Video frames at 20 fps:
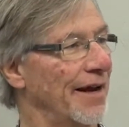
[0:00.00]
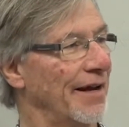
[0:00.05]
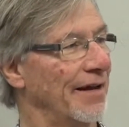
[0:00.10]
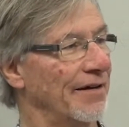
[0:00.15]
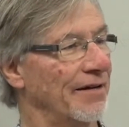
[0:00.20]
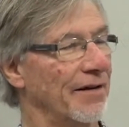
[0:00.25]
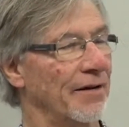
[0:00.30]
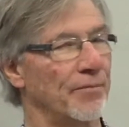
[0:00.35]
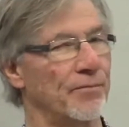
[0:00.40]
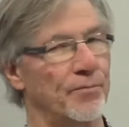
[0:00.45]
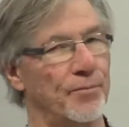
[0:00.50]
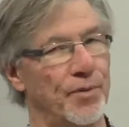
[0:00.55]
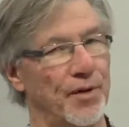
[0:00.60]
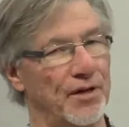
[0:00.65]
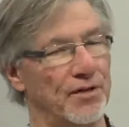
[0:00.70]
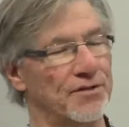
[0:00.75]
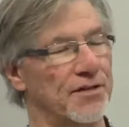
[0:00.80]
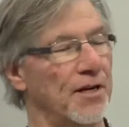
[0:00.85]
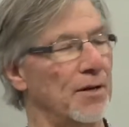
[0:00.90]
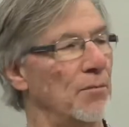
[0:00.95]
and it
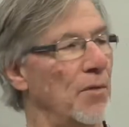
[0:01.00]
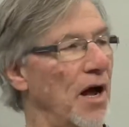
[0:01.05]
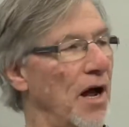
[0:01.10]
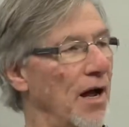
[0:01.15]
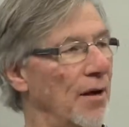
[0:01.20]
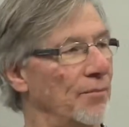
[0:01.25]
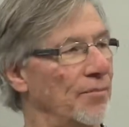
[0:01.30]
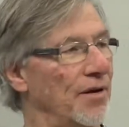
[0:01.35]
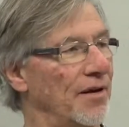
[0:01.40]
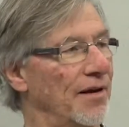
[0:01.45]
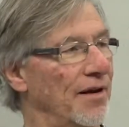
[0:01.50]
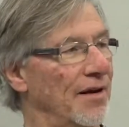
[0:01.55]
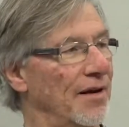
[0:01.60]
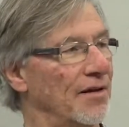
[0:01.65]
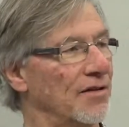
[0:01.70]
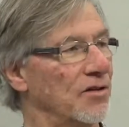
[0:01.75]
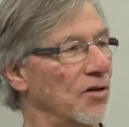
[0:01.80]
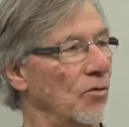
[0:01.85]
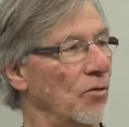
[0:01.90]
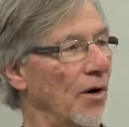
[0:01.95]
built him up
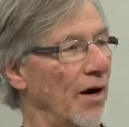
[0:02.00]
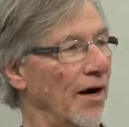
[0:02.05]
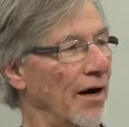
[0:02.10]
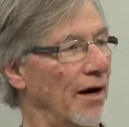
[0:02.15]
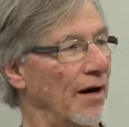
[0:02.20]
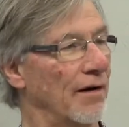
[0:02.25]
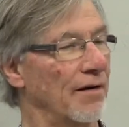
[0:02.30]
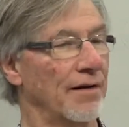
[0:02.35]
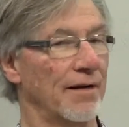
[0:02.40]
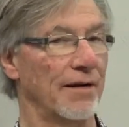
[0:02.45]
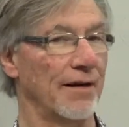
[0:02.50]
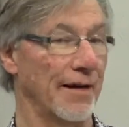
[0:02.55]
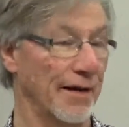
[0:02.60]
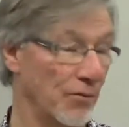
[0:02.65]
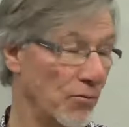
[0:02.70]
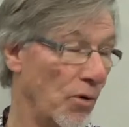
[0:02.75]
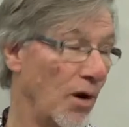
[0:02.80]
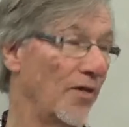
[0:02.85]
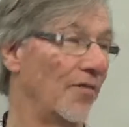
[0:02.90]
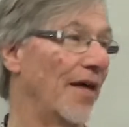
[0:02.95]
to where he
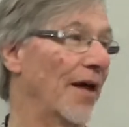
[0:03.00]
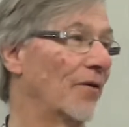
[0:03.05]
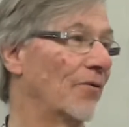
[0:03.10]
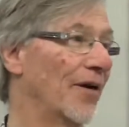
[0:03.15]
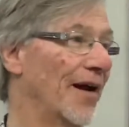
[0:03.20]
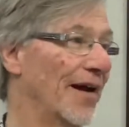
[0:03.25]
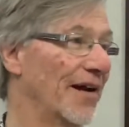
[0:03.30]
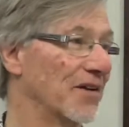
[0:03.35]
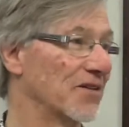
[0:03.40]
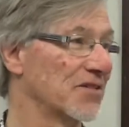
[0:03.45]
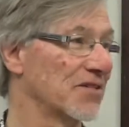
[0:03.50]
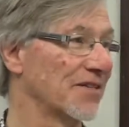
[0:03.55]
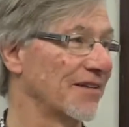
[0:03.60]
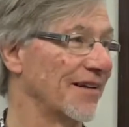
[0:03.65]
won that race.